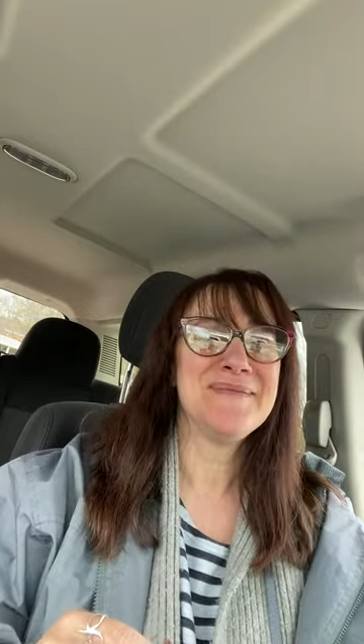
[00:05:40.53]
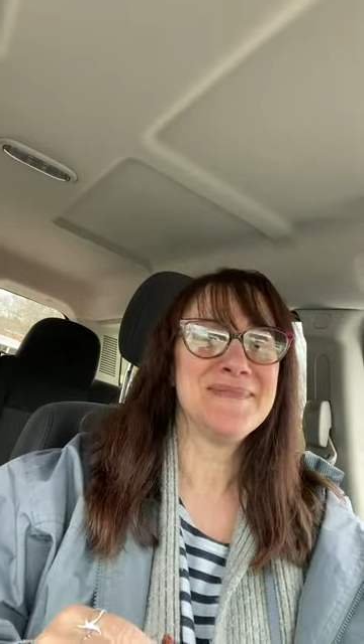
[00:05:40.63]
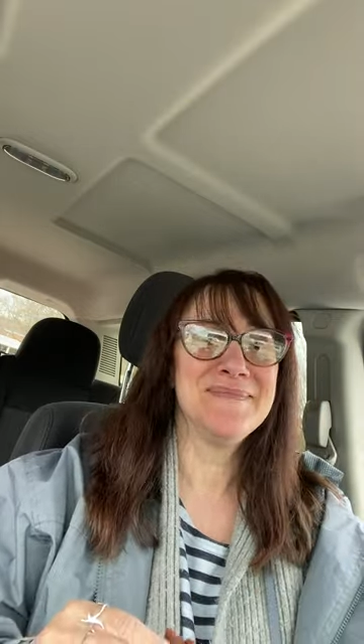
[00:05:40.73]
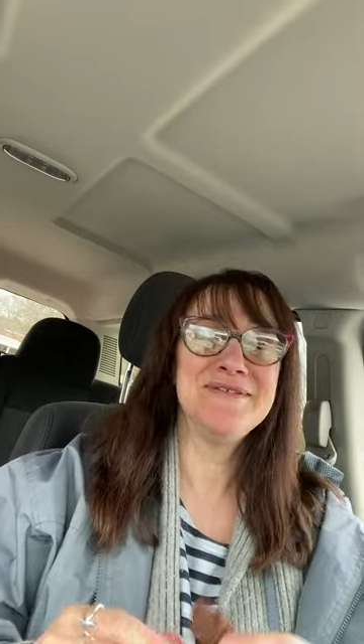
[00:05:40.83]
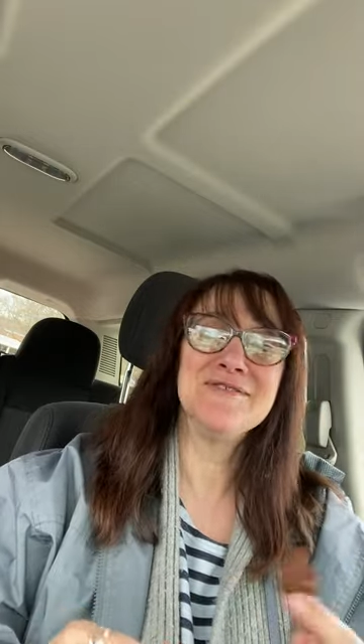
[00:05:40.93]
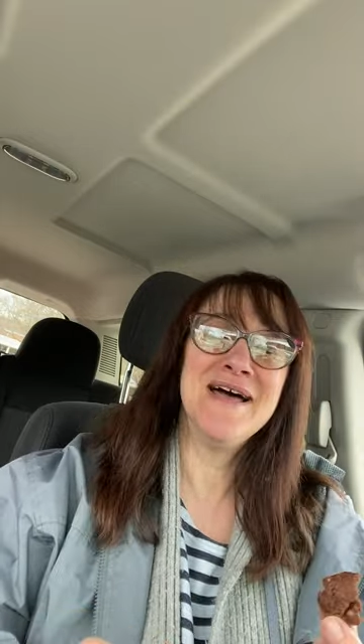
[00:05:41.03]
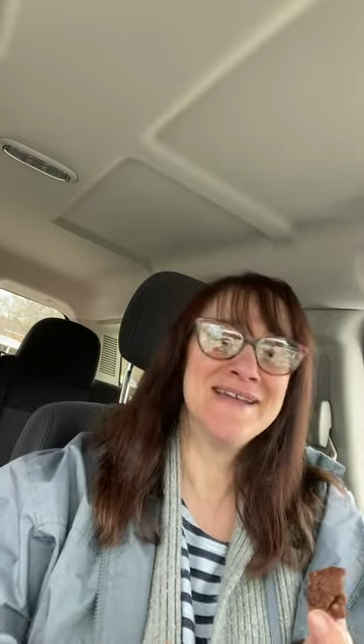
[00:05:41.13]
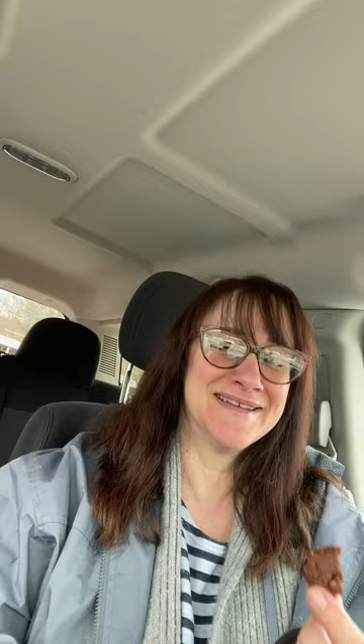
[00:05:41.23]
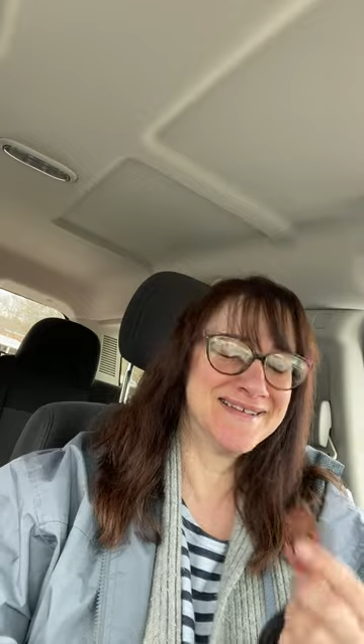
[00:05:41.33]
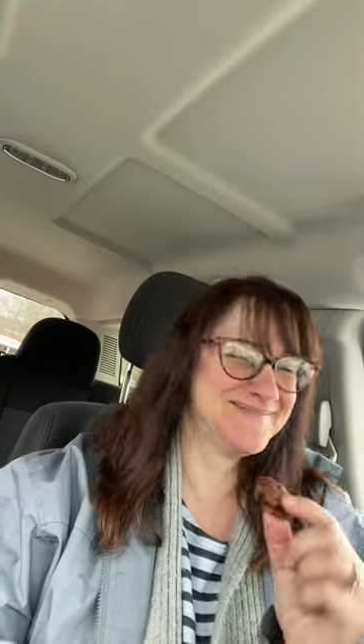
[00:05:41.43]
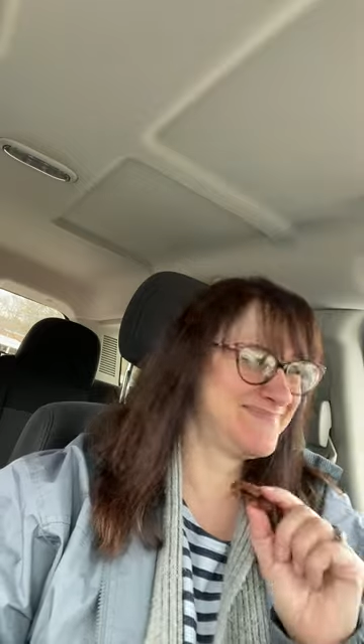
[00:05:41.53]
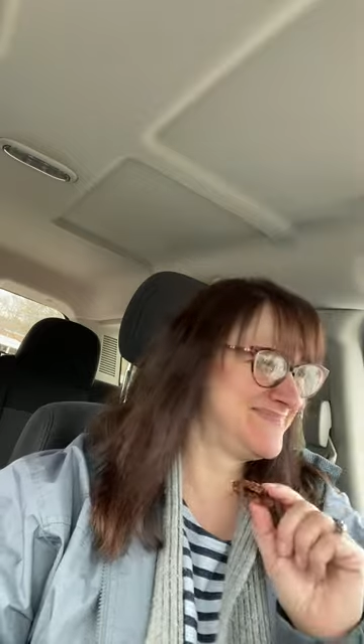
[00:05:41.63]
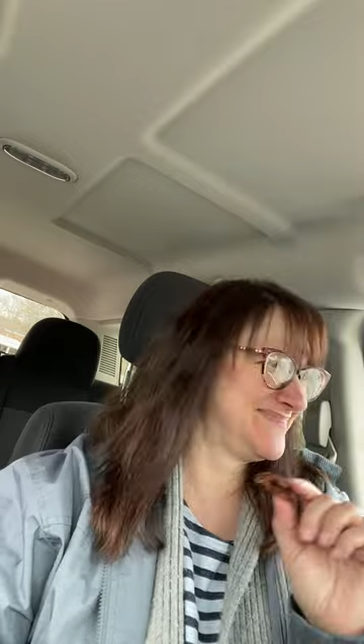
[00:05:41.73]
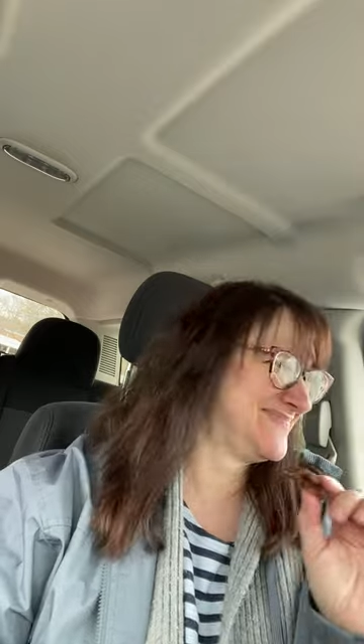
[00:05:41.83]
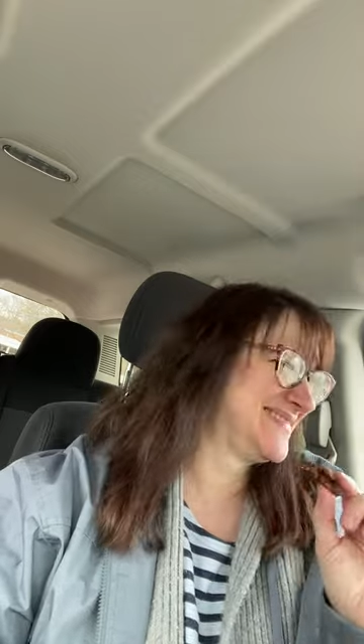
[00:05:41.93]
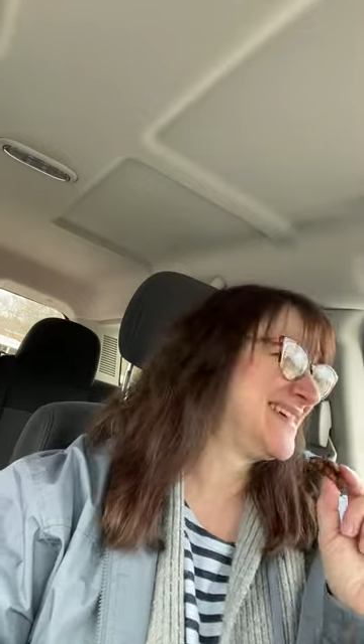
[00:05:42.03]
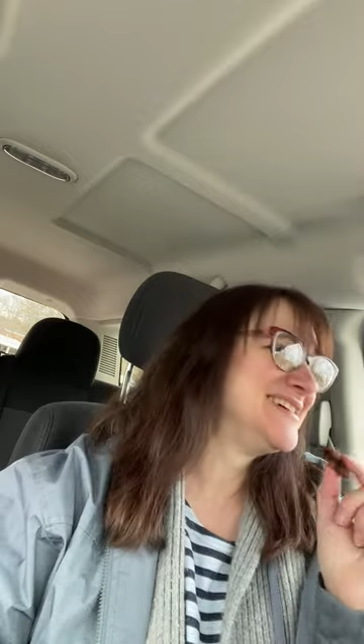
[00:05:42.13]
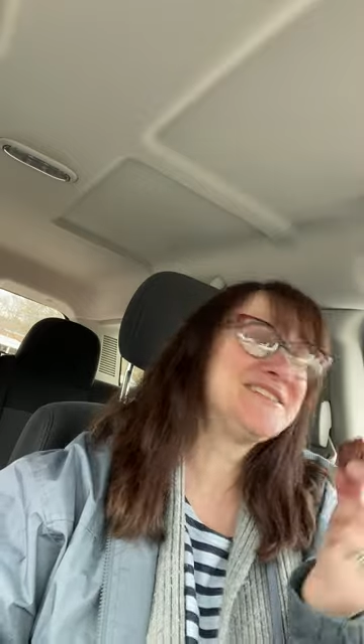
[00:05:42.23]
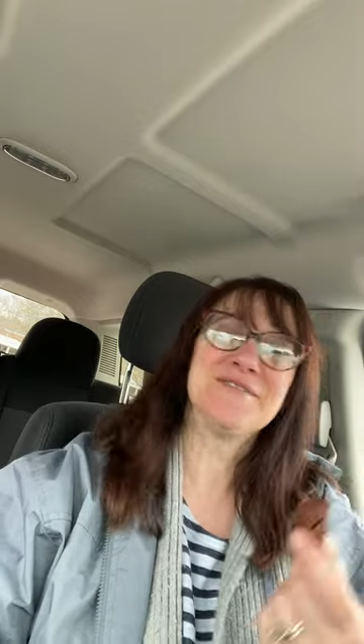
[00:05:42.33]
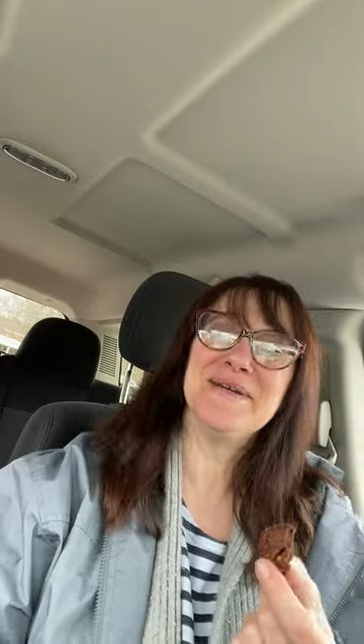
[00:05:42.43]
Maybe you like
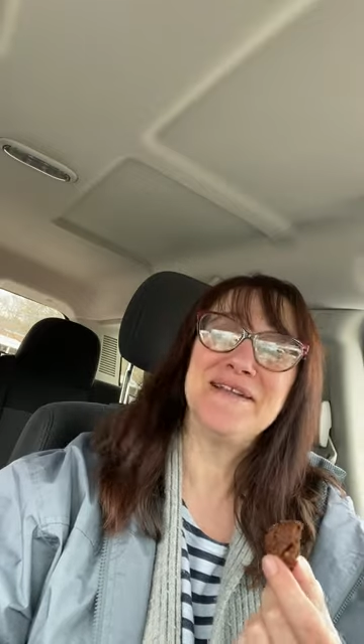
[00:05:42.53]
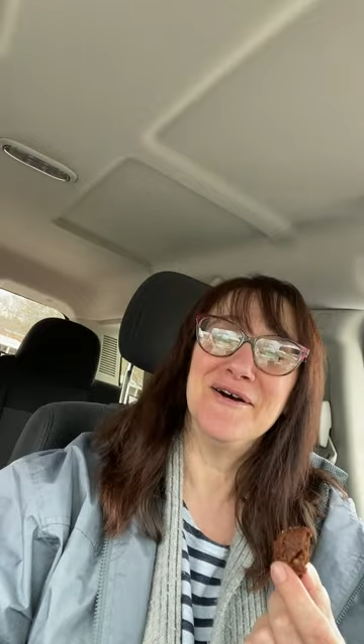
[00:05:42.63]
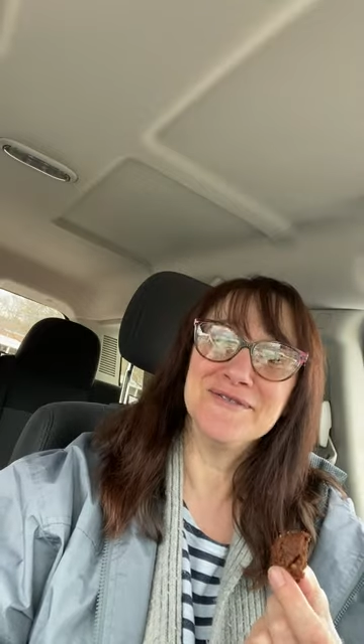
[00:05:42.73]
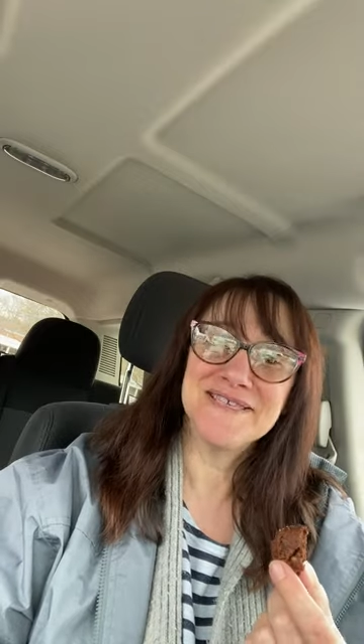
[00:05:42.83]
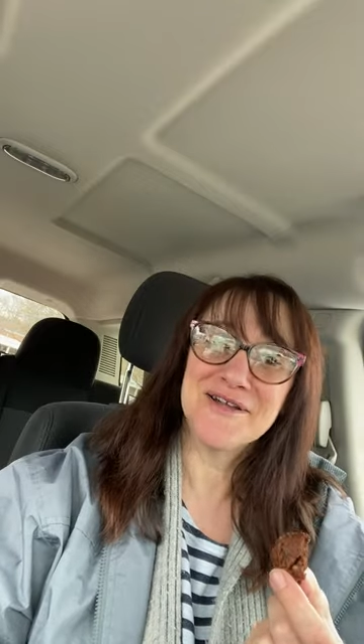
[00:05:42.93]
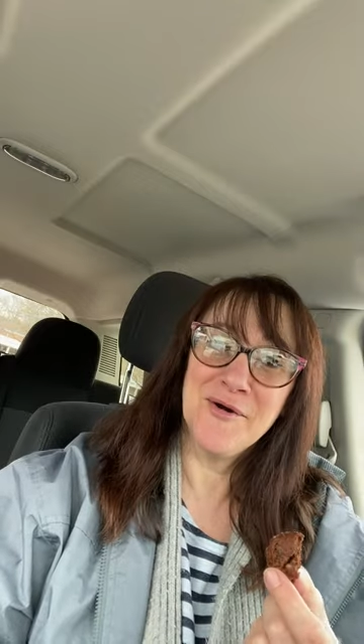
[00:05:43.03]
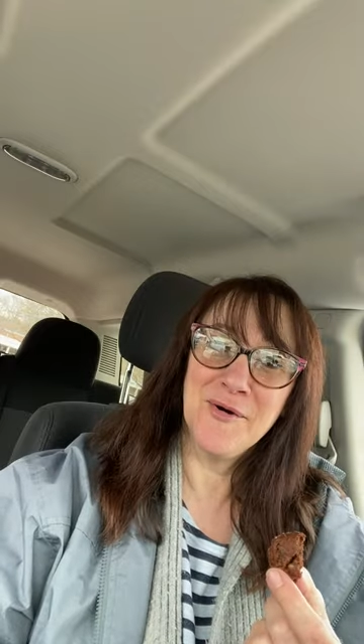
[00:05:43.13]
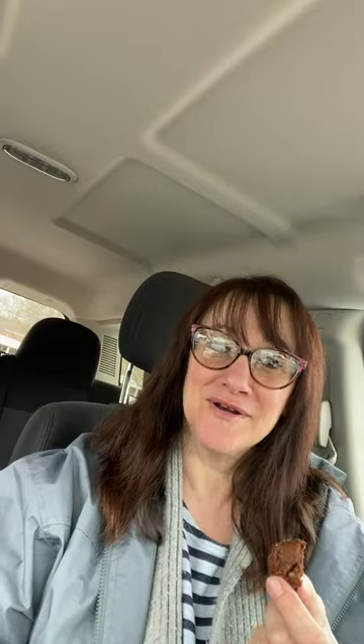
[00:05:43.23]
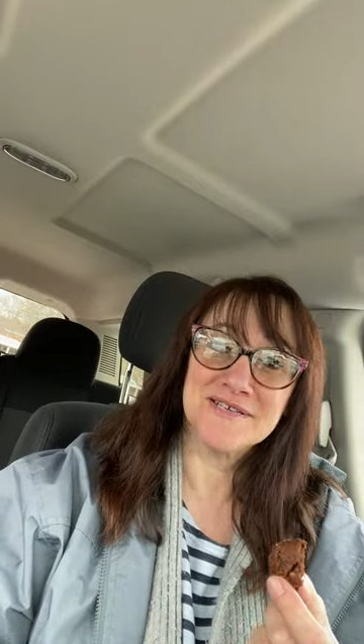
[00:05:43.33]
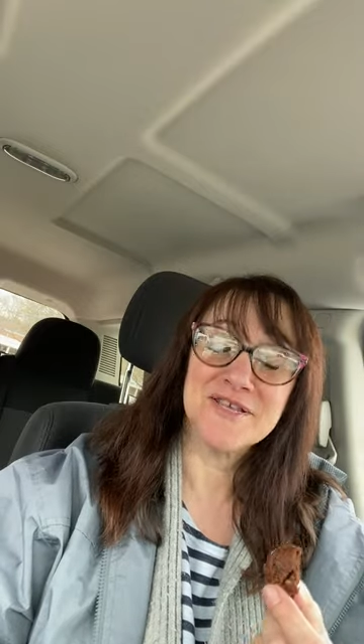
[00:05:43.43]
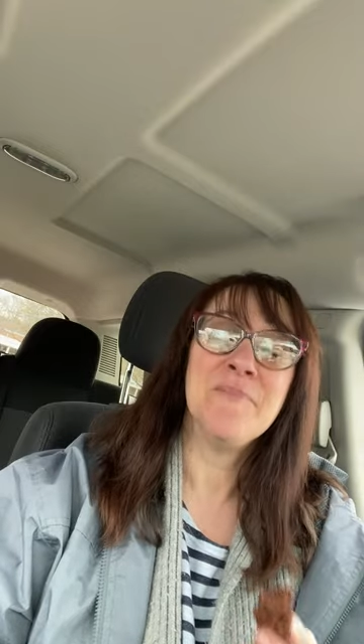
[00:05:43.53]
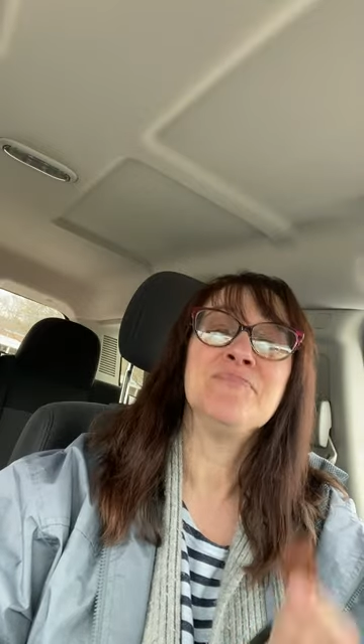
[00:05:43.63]
it. Chewing oats like a horse.